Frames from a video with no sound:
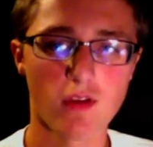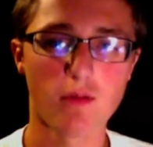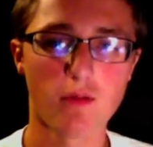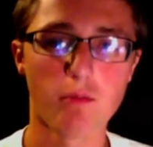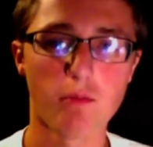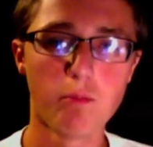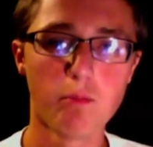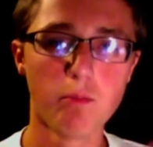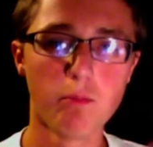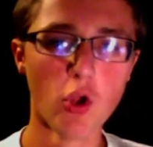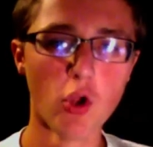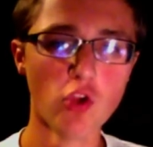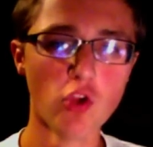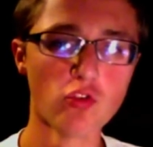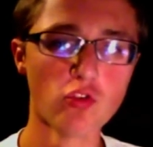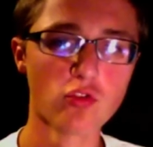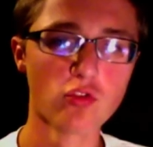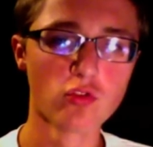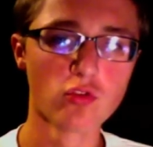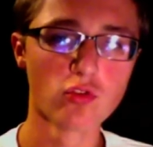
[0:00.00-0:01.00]

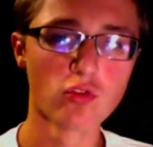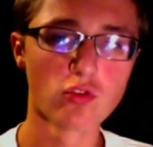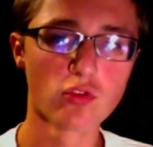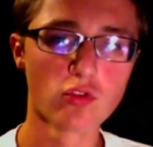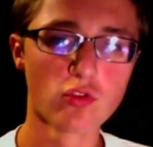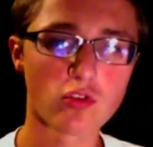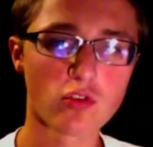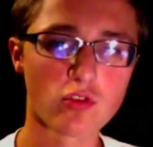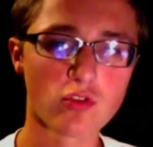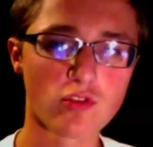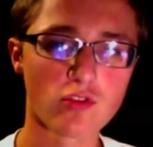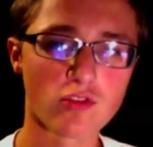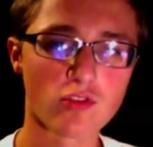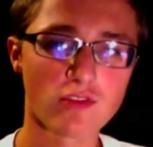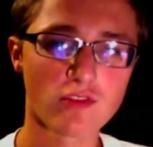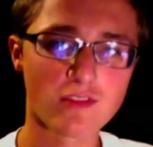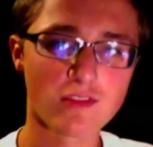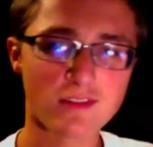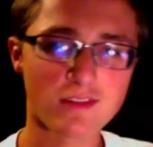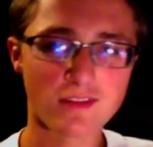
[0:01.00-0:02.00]
Peace.
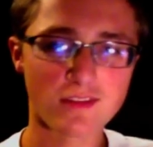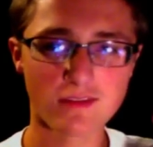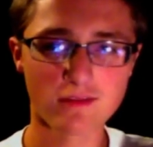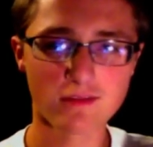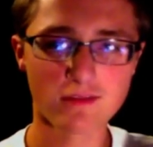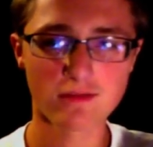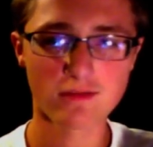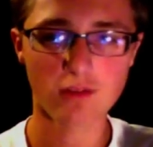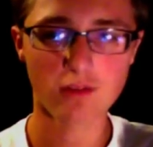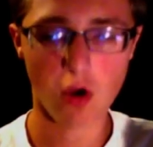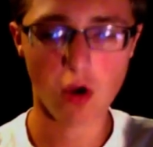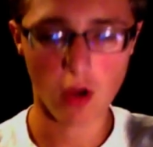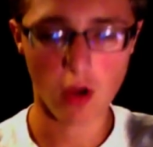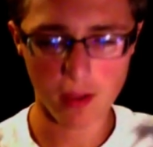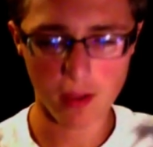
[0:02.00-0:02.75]
Oh, I hit my